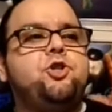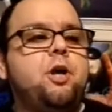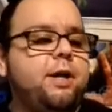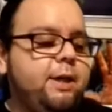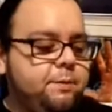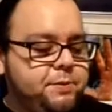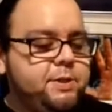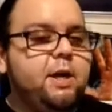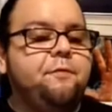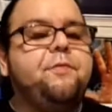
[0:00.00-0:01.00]
Chucky
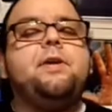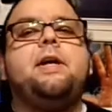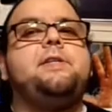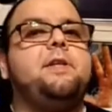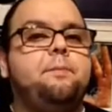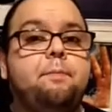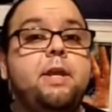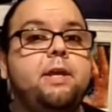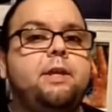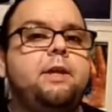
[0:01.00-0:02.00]
himself has
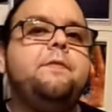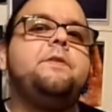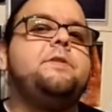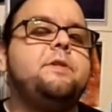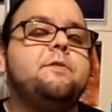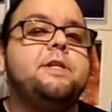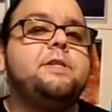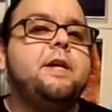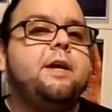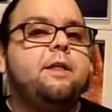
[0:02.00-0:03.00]
admitted in the
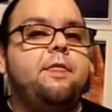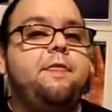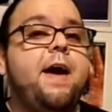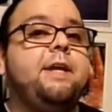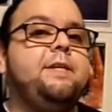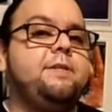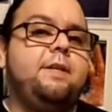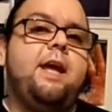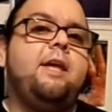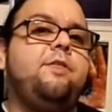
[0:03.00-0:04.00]
series that he's
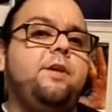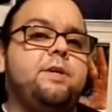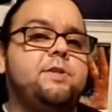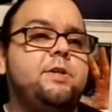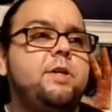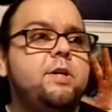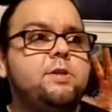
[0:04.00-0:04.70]
an atheist.